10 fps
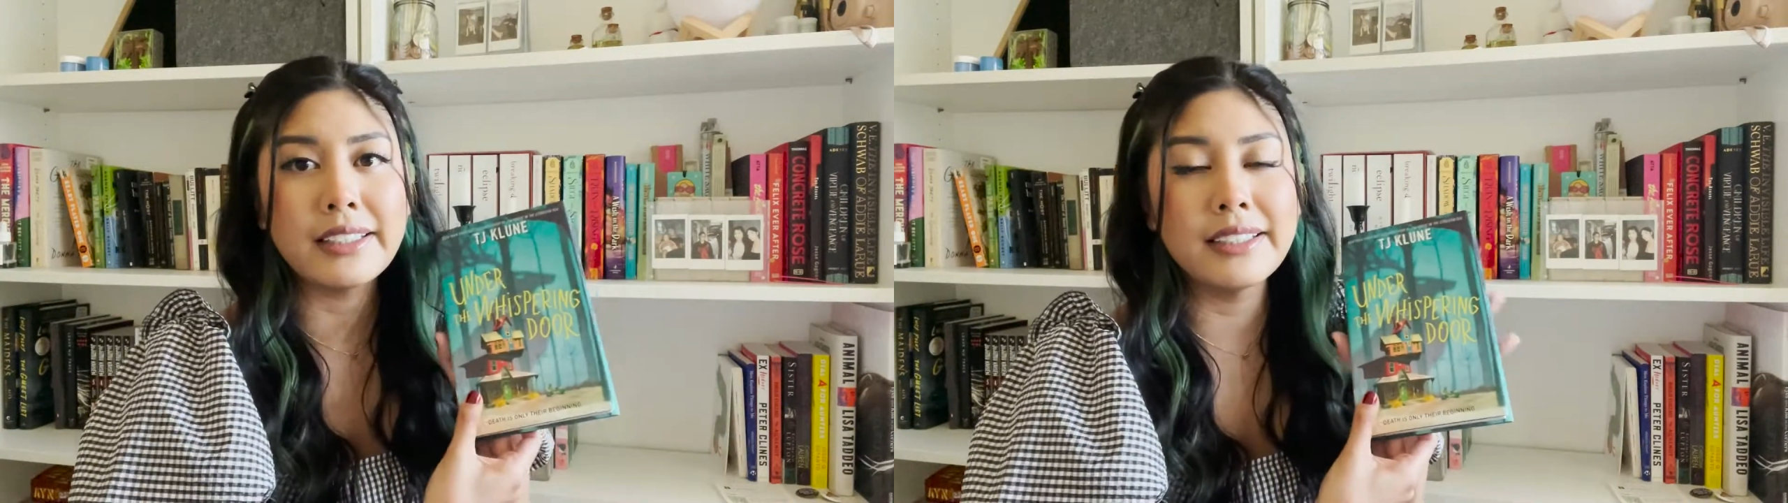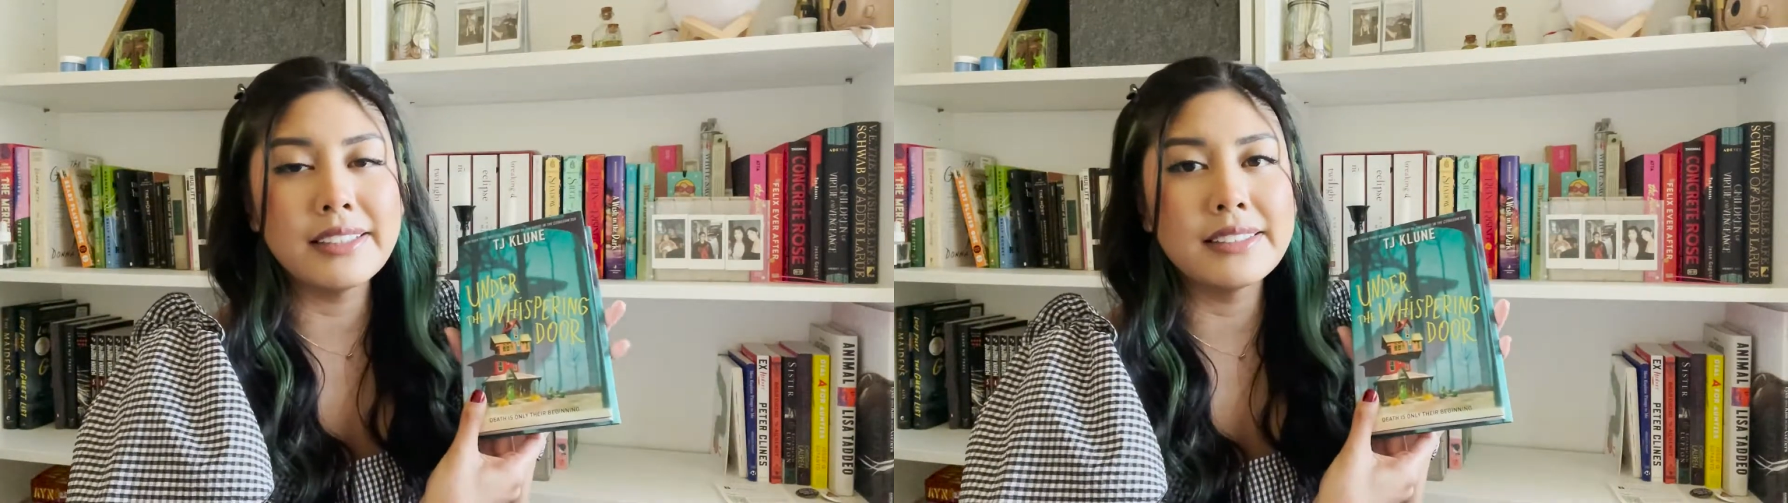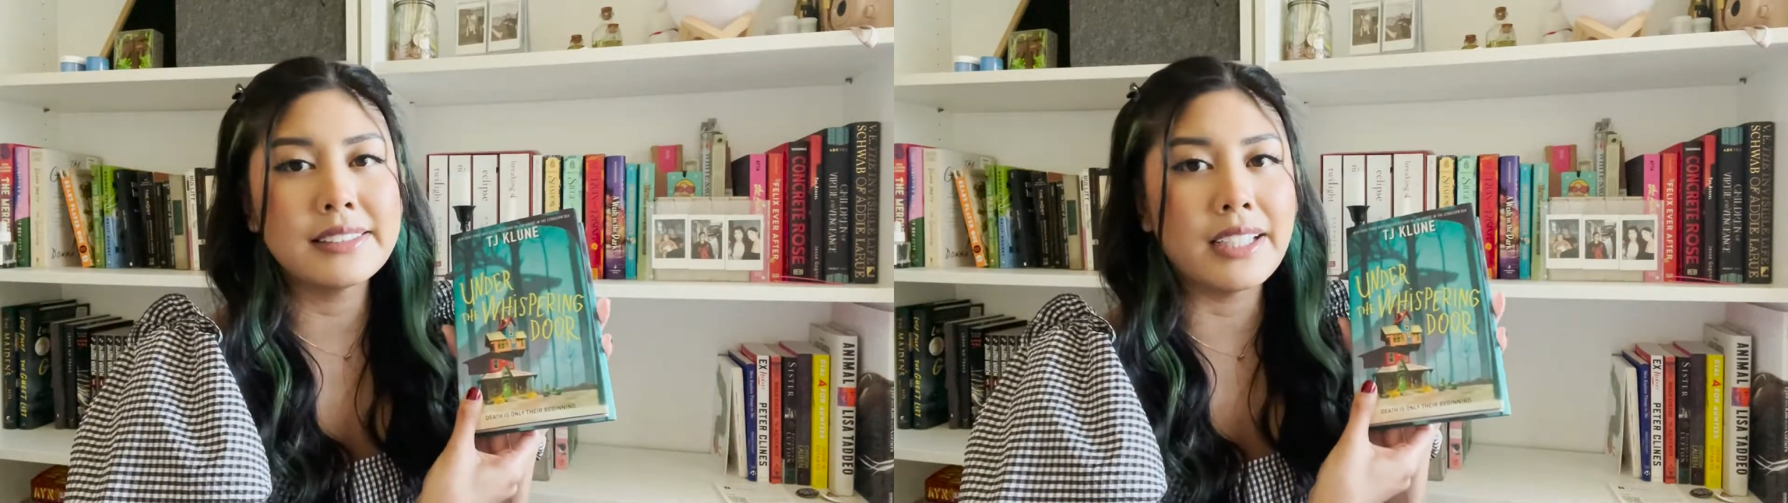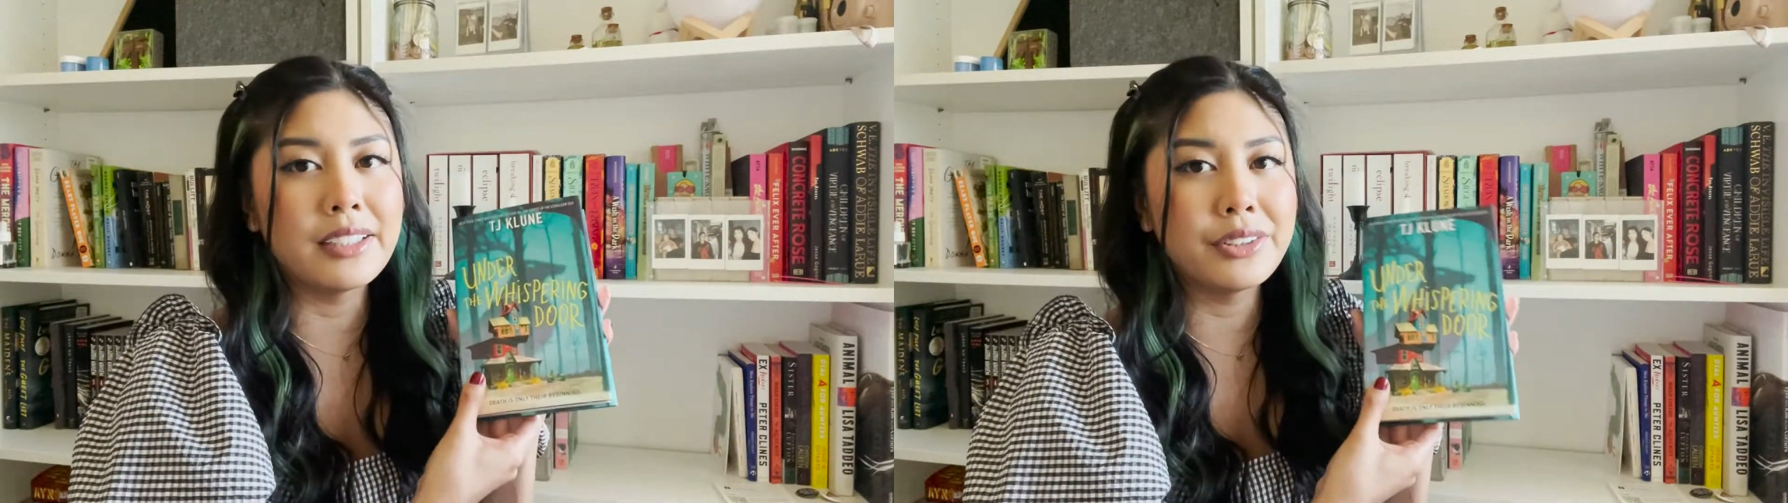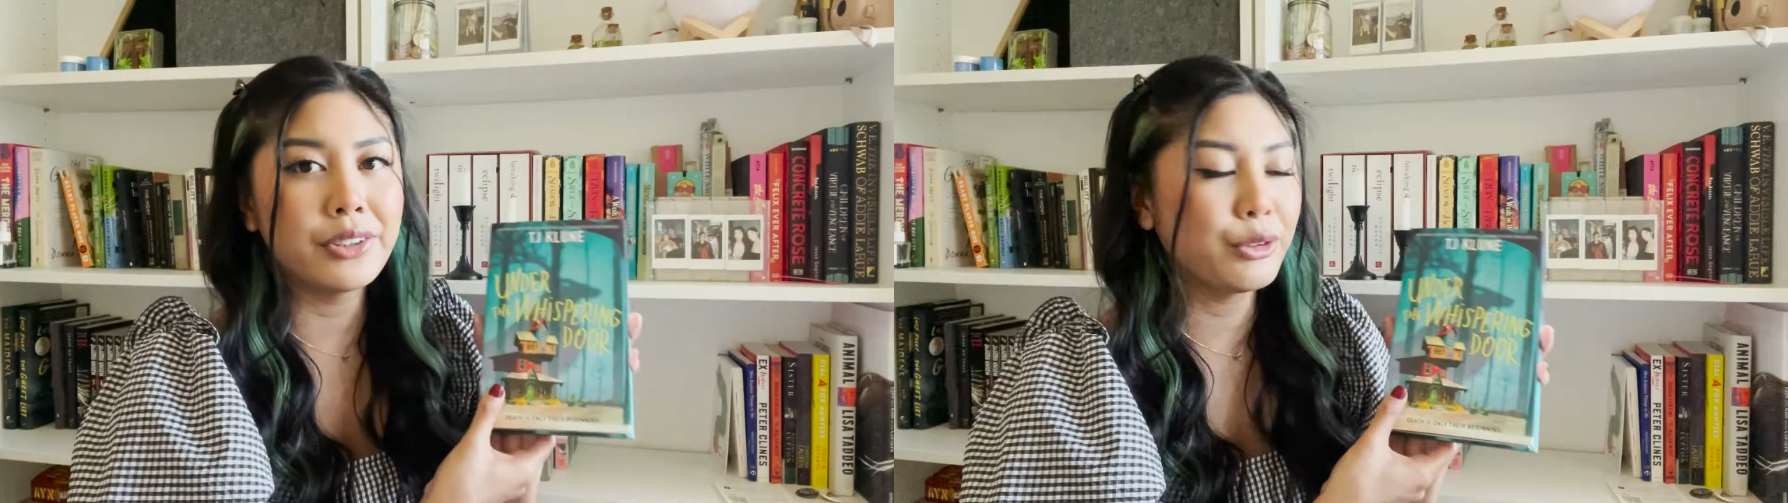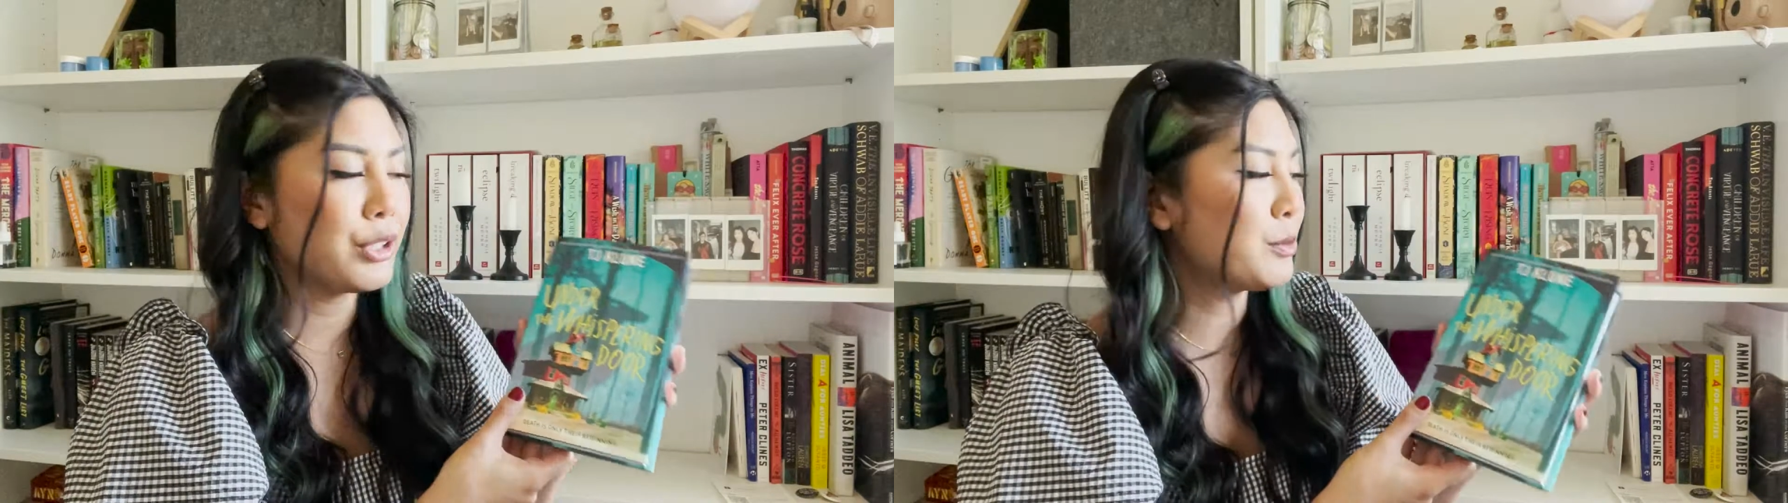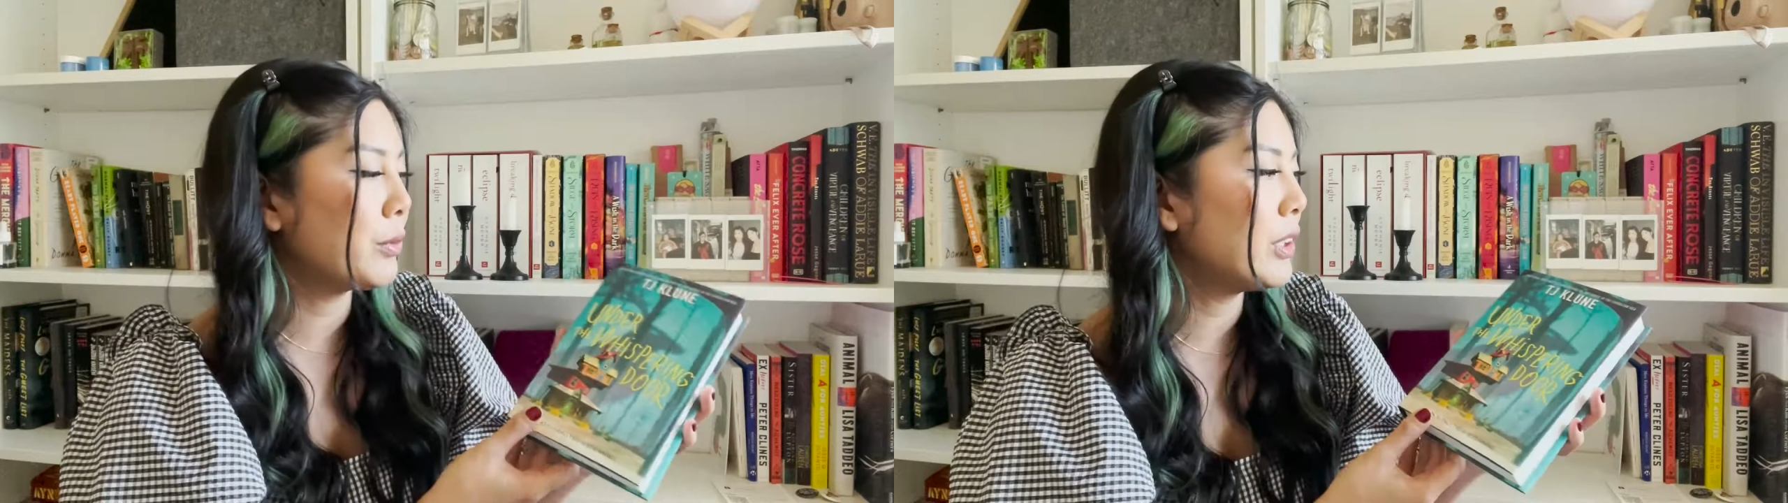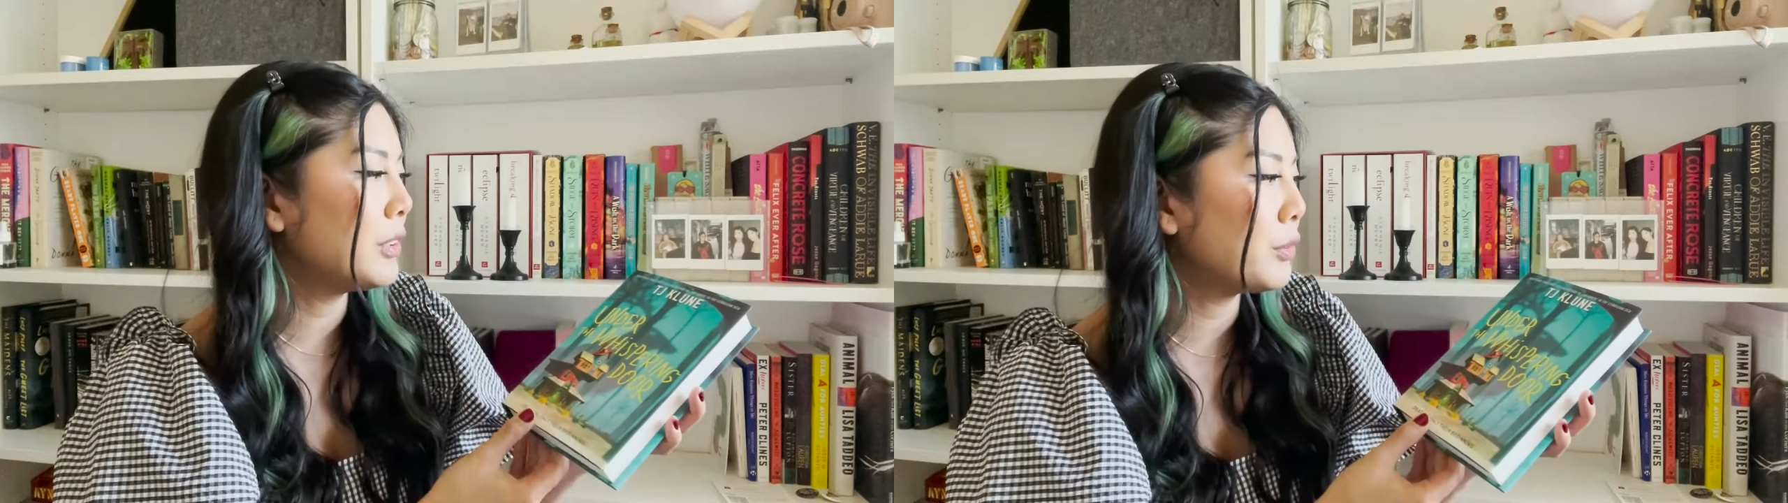is Under the Whispering